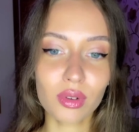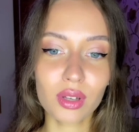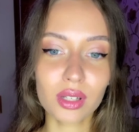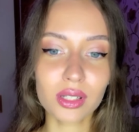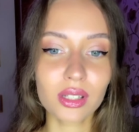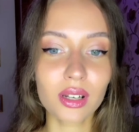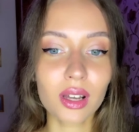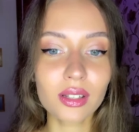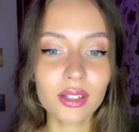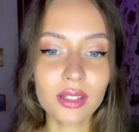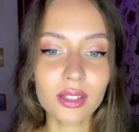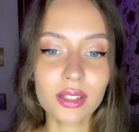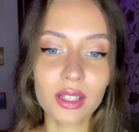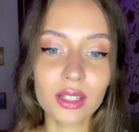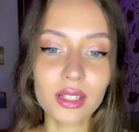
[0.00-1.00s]
as in other
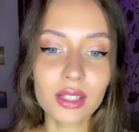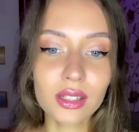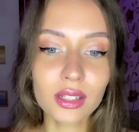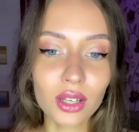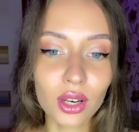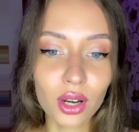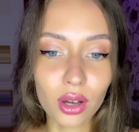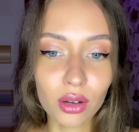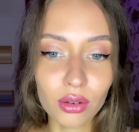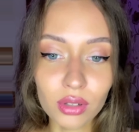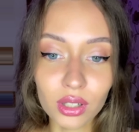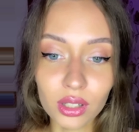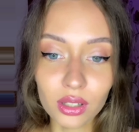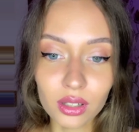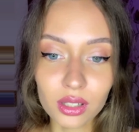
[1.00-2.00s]
cities, you know,
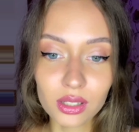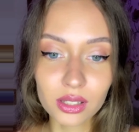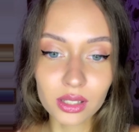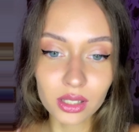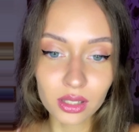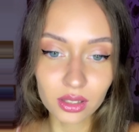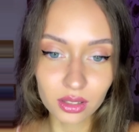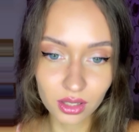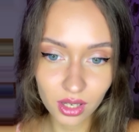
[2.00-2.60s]
in Italy.